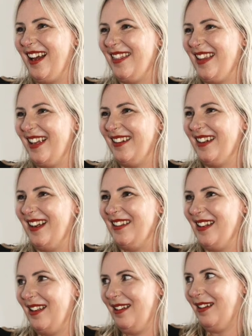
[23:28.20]
and then
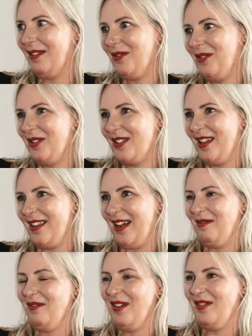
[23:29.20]
and, that, and of course that
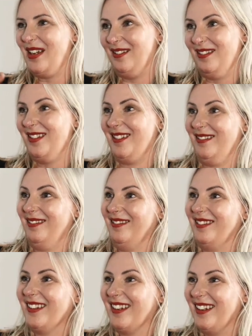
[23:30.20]
that reveals
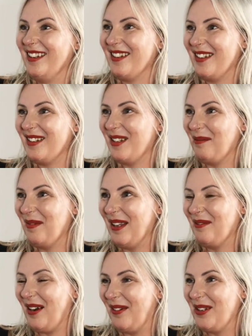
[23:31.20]

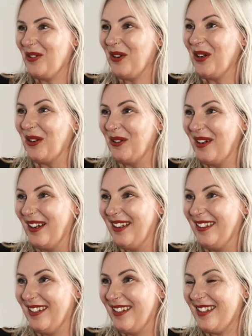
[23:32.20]
something very true
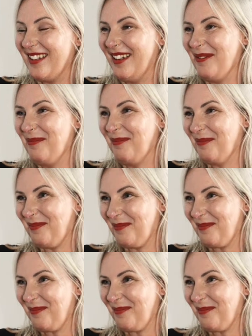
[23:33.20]
yes, and um, yeah